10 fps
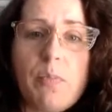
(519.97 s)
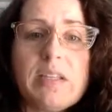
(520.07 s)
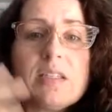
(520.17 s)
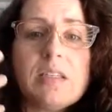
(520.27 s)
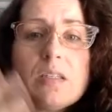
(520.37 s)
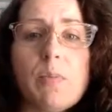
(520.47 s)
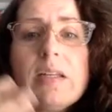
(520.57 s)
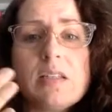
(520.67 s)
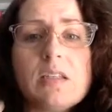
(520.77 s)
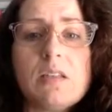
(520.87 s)
But
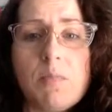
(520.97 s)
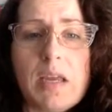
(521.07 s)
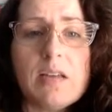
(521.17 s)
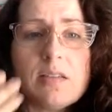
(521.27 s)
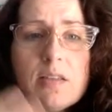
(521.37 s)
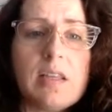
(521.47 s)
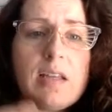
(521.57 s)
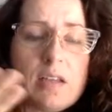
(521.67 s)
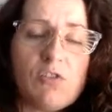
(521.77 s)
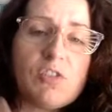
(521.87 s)
suspense to me is the
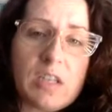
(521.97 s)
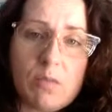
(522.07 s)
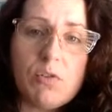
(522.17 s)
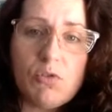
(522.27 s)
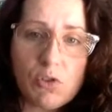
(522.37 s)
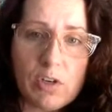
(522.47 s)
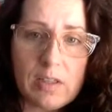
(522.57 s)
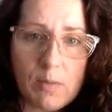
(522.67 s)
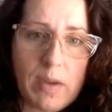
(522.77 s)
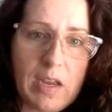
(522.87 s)
thing that just keeps you
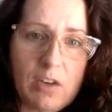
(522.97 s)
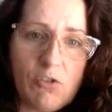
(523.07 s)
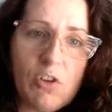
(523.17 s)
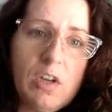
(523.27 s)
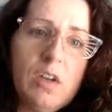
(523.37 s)
turning the page.